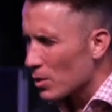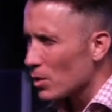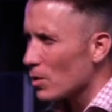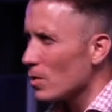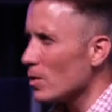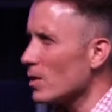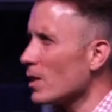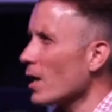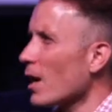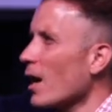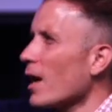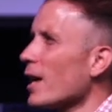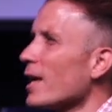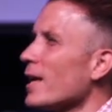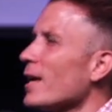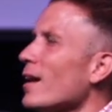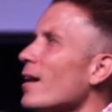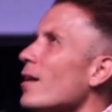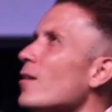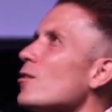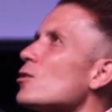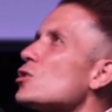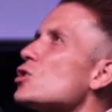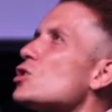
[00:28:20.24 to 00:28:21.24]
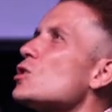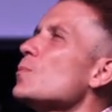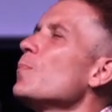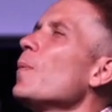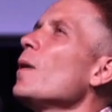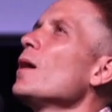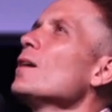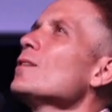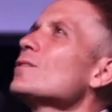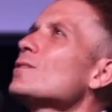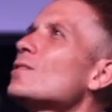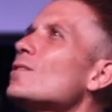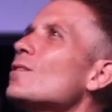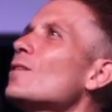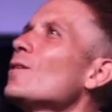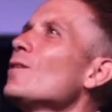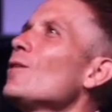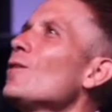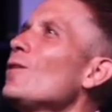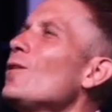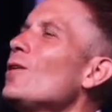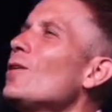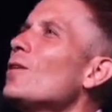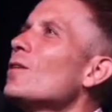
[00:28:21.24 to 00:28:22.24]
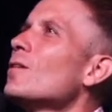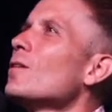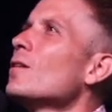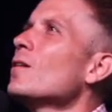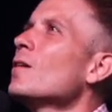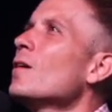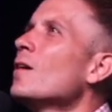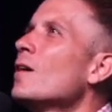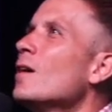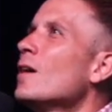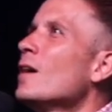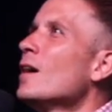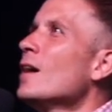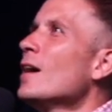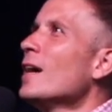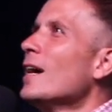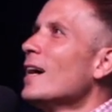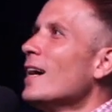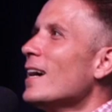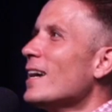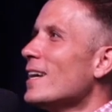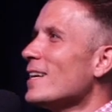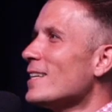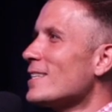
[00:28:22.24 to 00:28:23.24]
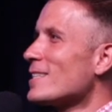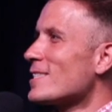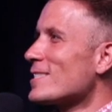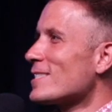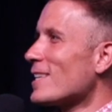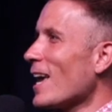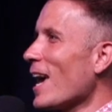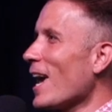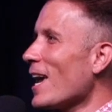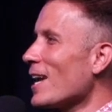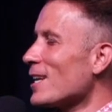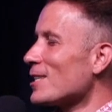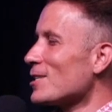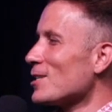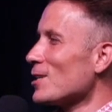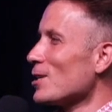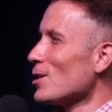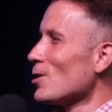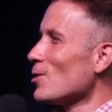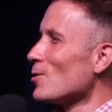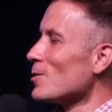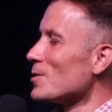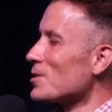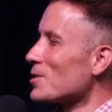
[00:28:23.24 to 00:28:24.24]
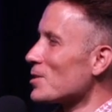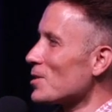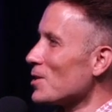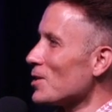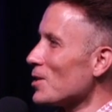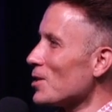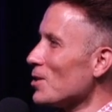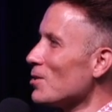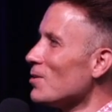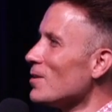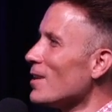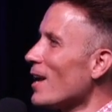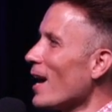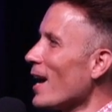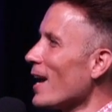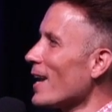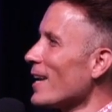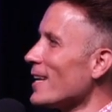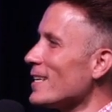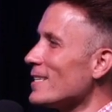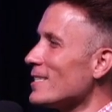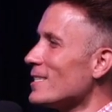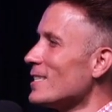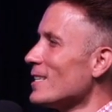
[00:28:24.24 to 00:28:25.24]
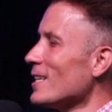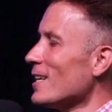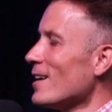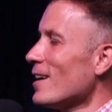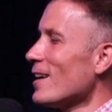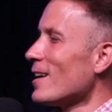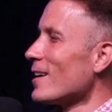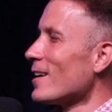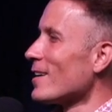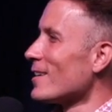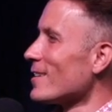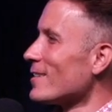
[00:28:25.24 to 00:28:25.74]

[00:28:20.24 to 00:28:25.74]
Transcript: you that are here, respond to the Lord. He is saying to you, It's a new day. He's here.